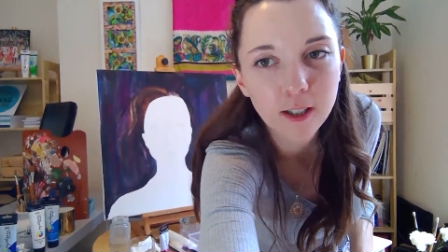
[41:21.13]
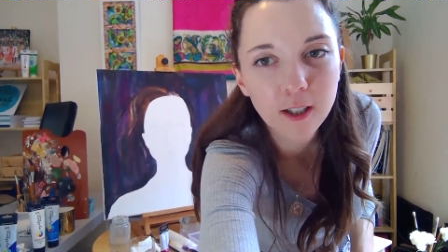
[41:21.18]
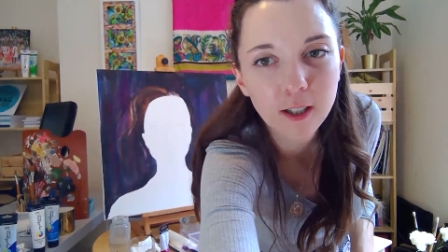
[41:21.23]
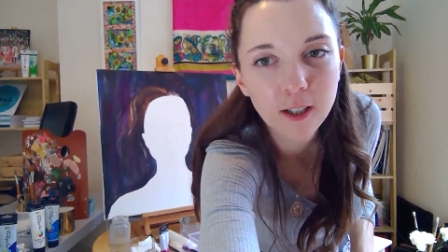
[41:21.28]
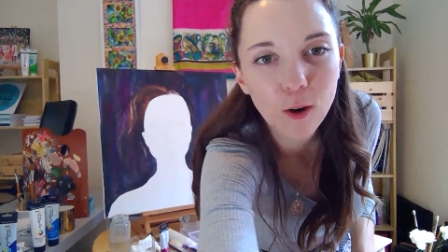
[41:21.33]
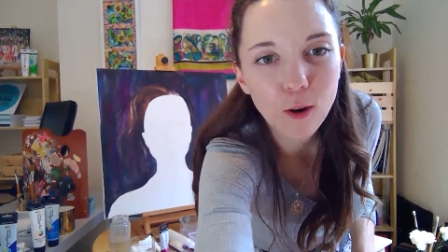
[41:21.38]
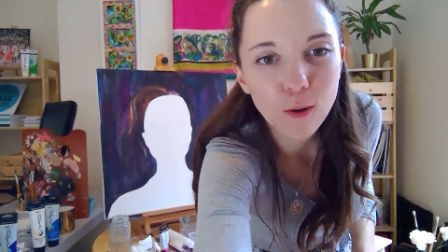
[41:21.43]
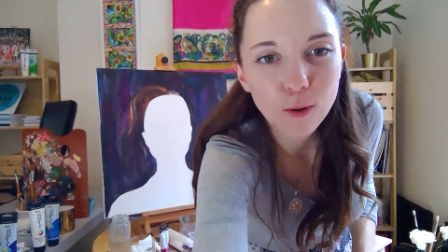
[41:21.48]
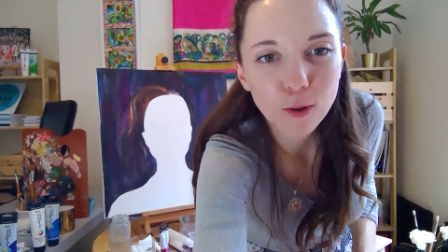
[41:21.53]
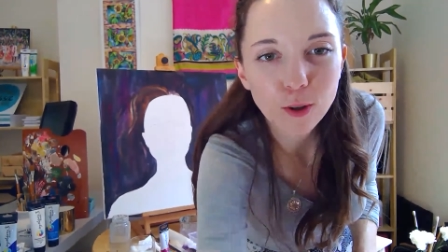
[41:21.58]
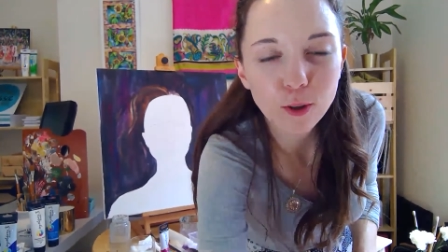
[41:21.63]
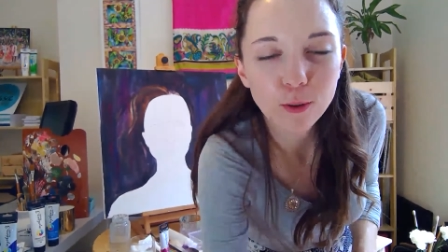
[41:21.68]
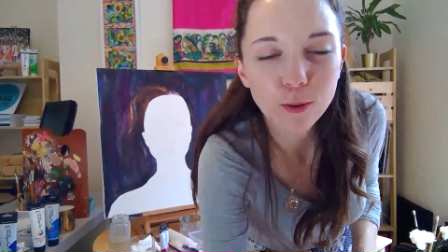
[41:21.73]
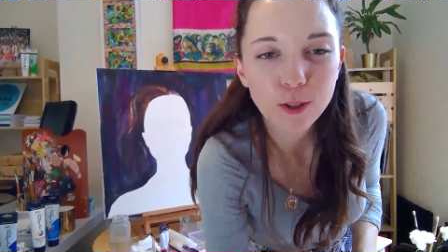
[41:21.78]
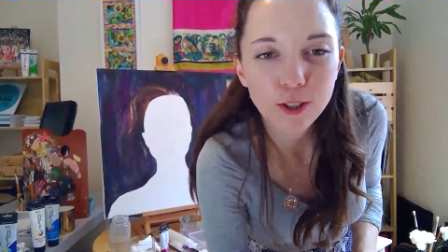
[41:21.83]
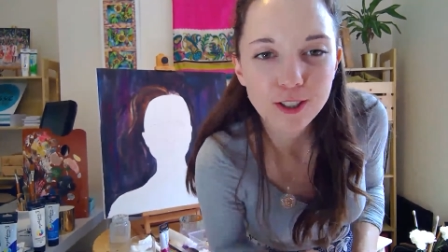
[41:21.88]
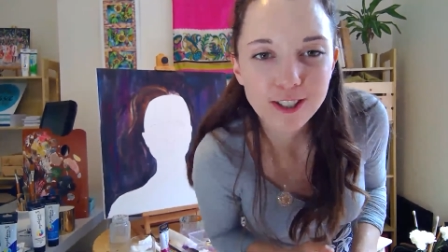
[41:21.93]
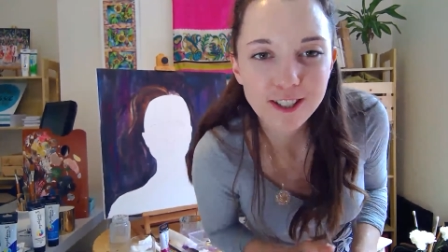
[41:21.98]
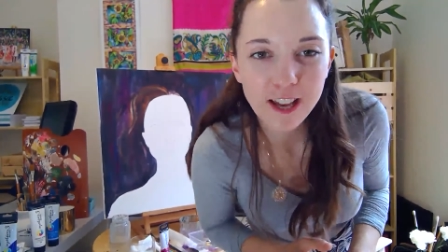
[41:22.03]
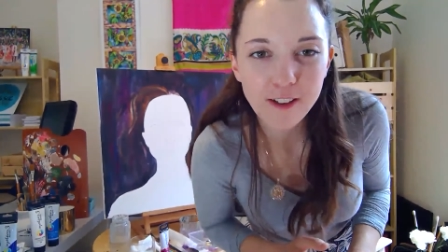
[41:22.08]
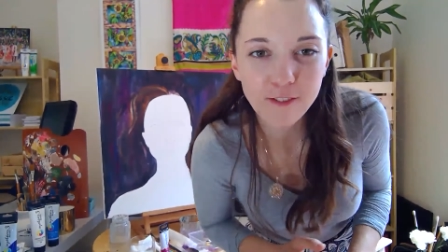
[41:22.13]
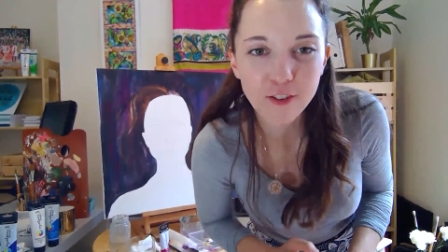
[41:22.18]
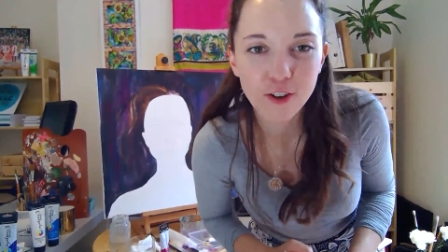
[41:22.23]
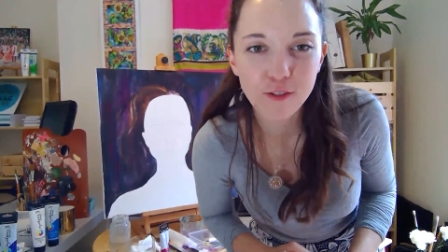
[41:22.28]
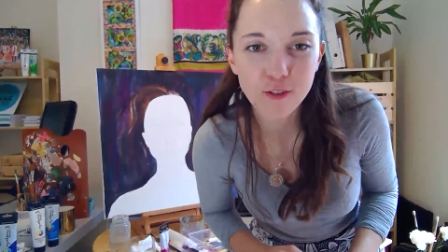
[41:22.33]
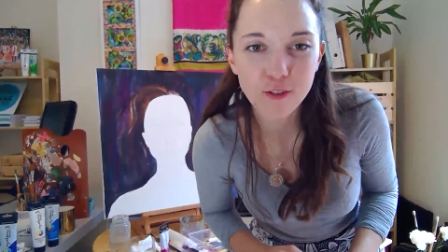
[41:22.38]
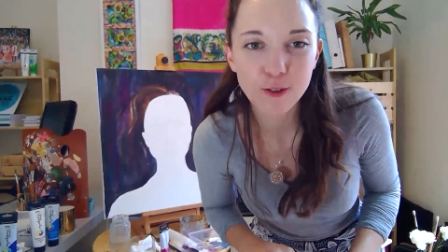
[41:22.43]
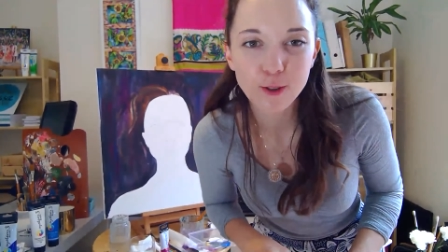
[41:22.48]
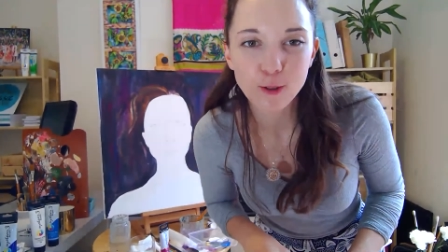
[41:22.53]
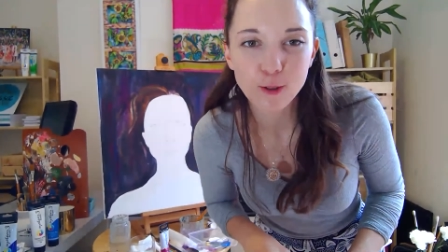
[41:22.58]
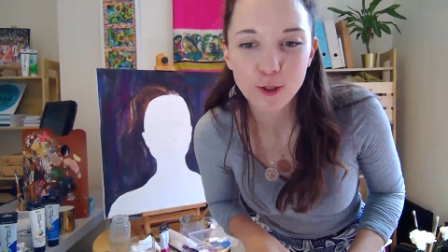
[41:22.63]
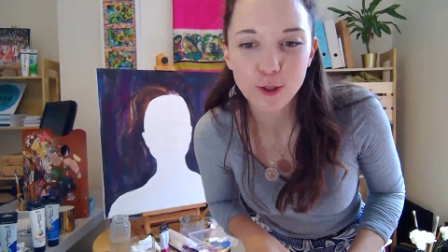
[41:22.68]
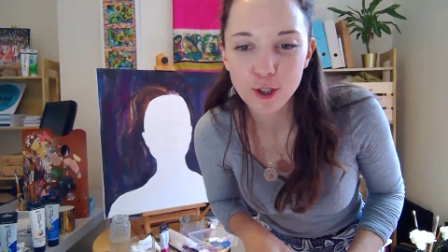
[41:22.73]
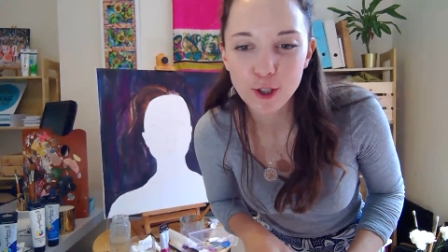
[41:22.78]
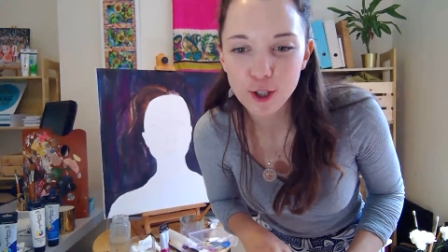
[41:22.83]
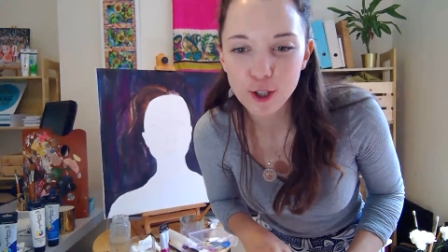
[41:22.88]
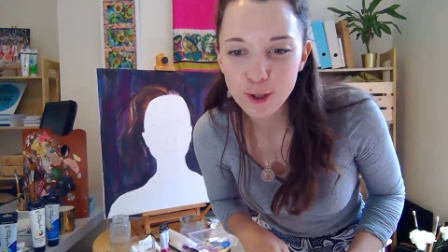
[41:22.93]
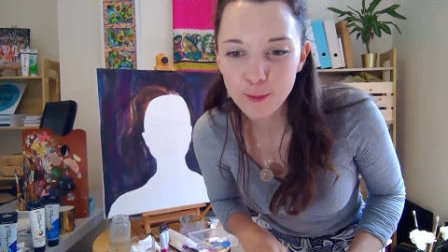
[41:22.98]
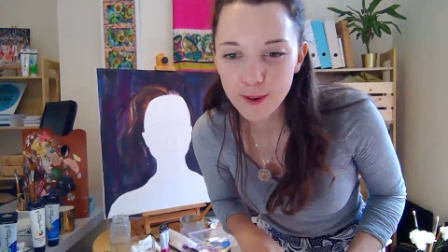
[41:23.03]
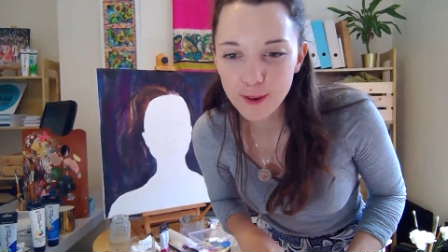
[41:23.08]
Oh, cool, we've got 7 of you on
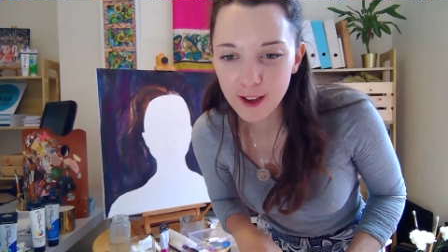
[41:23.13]
YouTube,